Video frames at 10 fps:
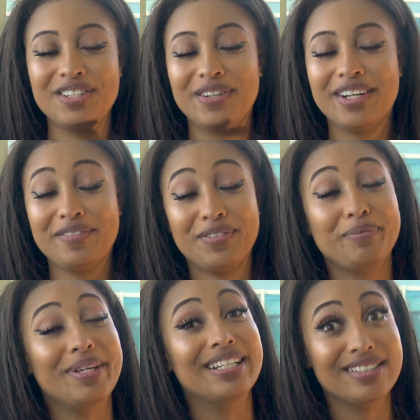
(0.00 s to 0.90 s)
New York, after
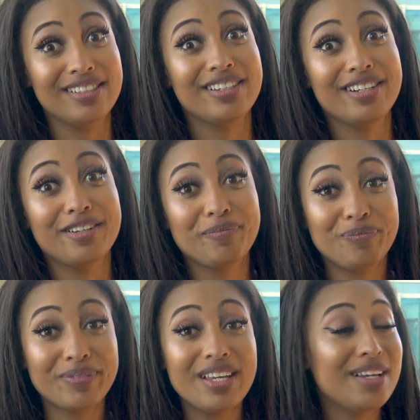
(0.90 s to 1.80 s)
me telling her.
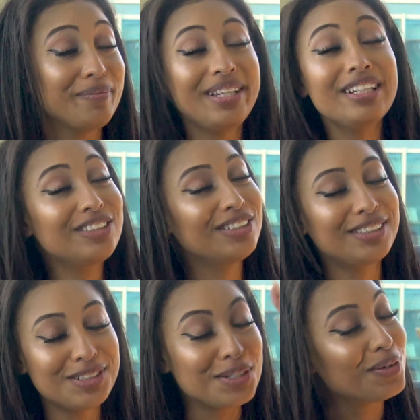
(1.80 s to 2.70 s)
But that's
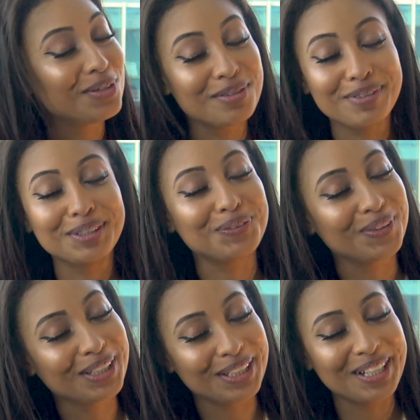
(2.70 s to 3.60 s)
just, you know, universe working.